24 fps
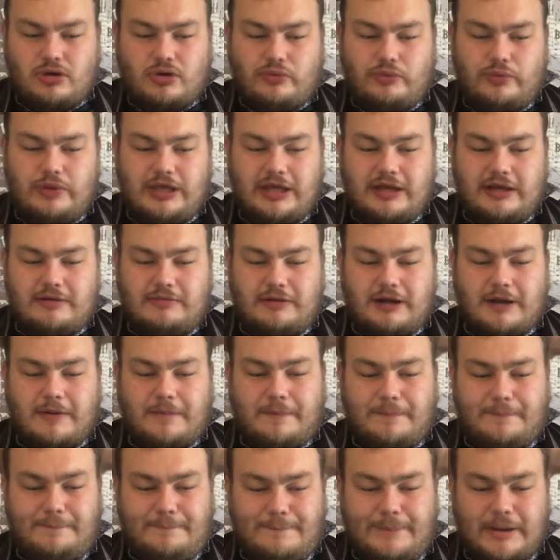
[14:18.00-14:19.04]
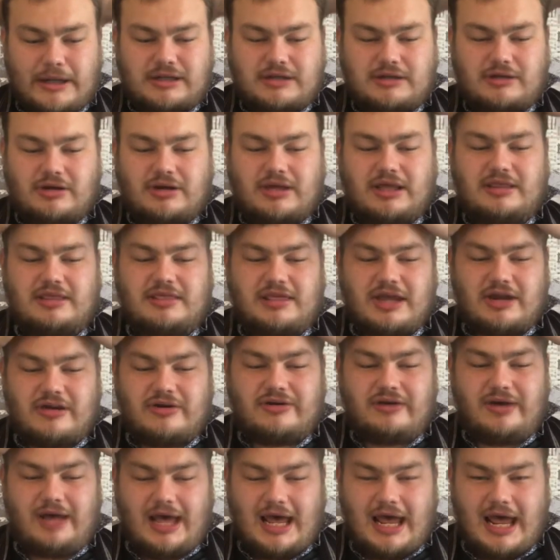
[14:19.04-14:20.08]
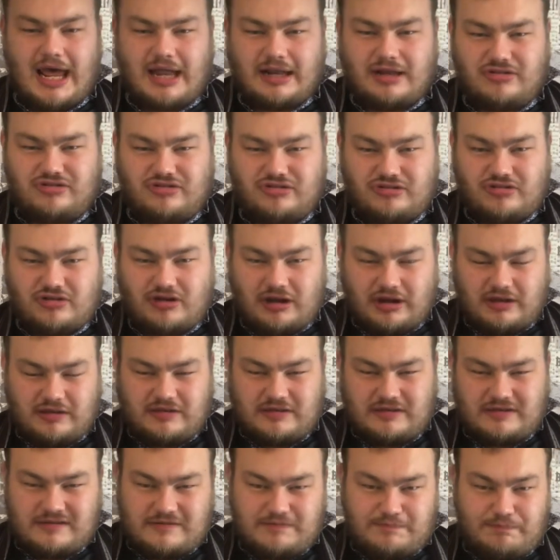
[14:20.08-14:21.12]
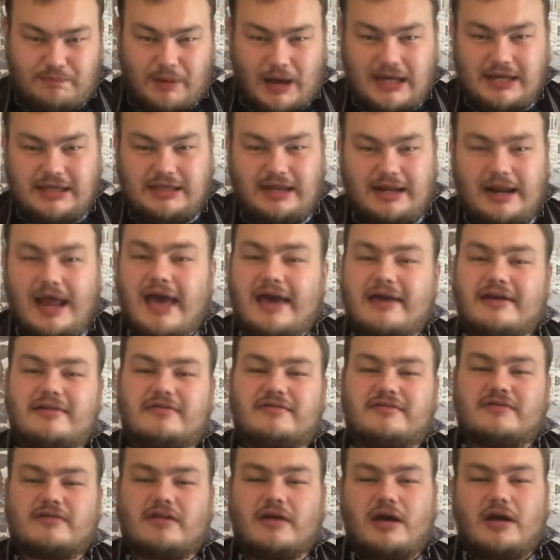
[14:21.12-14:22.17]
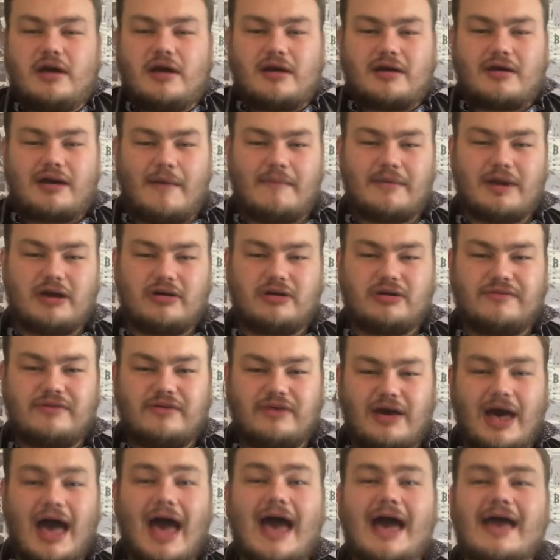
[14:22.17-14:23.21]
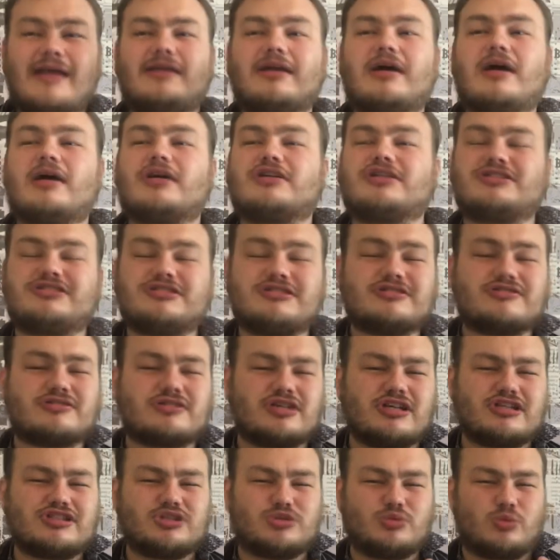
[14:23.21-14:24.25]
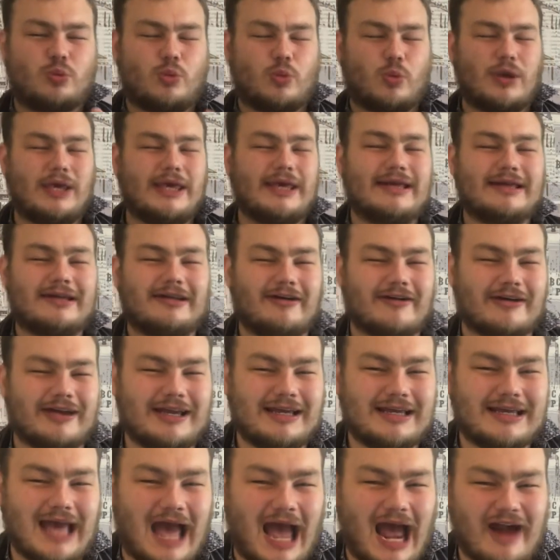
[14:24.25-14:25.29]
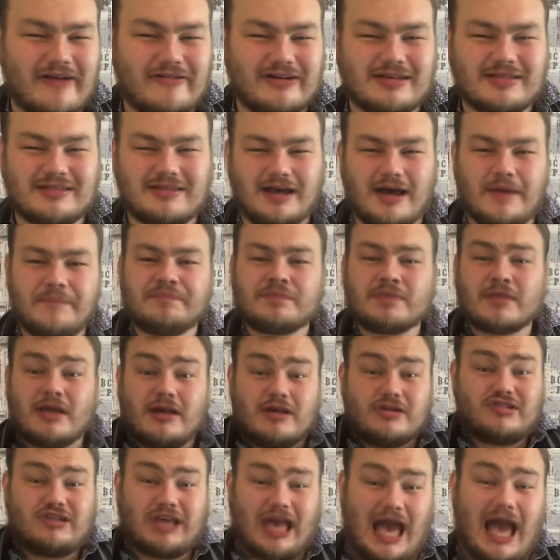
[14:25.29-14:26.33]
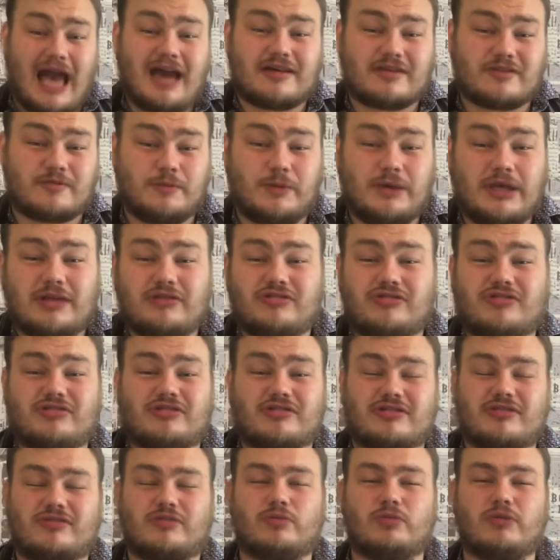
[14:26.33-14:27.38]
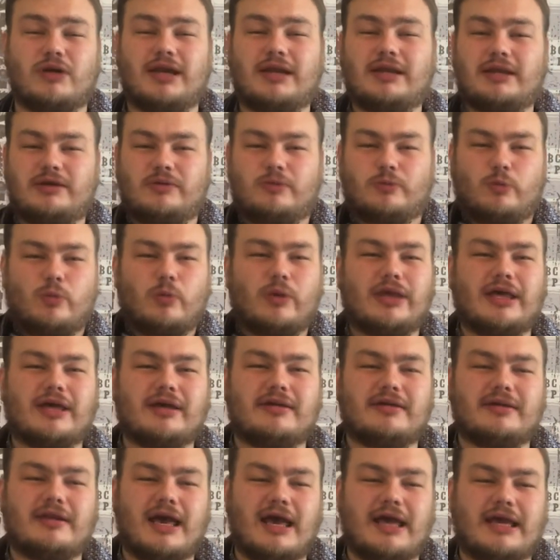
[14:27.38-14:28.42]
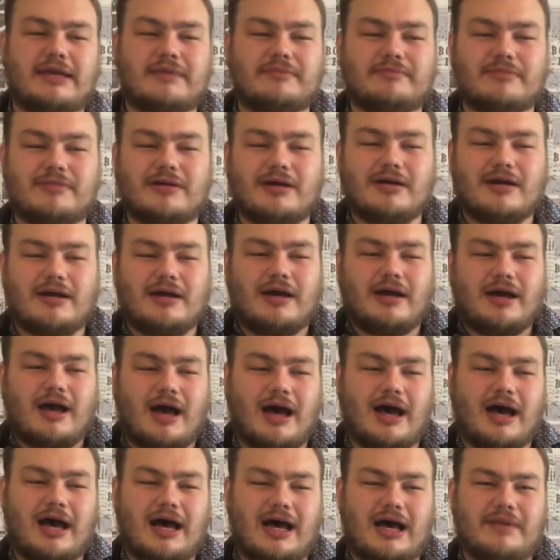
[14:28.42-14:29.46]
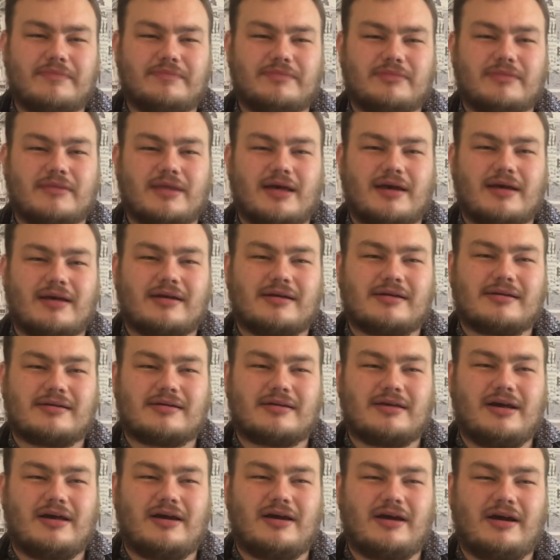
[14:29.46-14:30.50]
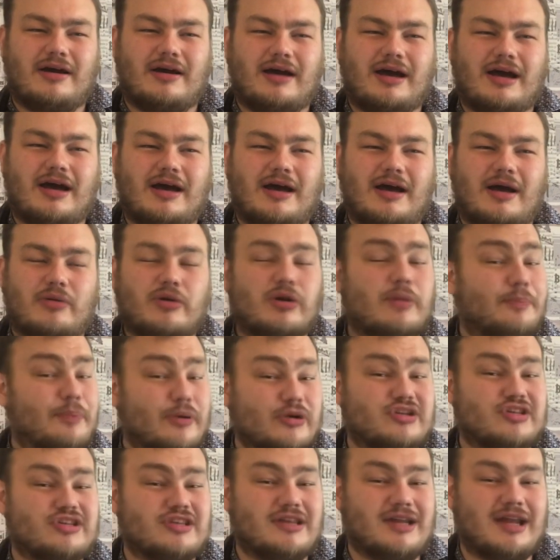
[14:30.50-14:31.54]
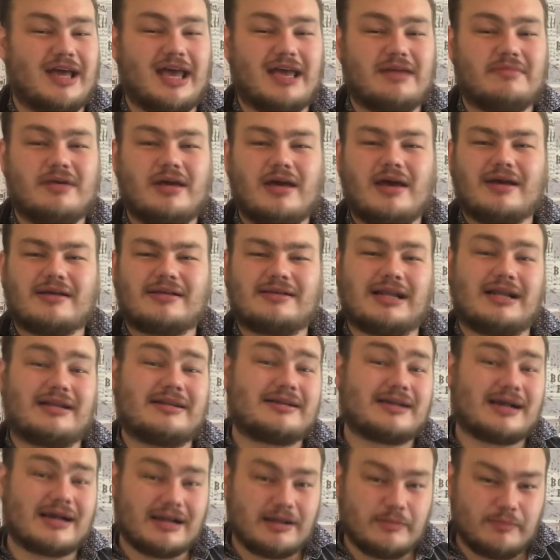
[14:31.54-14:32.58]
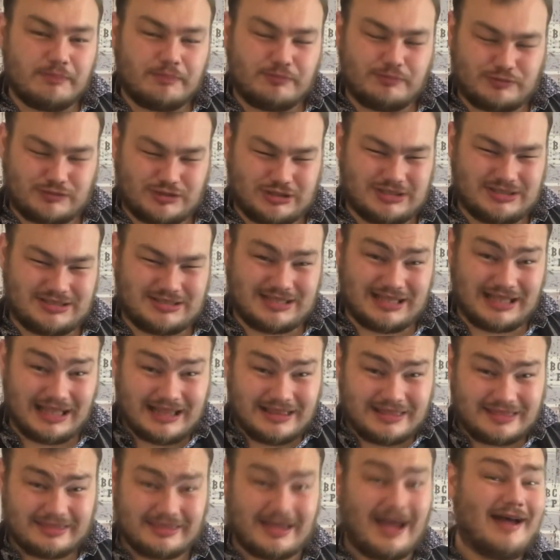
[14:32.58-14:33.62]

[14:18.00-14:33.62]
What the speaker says: weird like butt looking thing on her head, and she's got like spider legs coming out of her head. She's just such a weird looking character. She acts weird. She's got this really weird name. I'm gonna butcher the name. Clinton.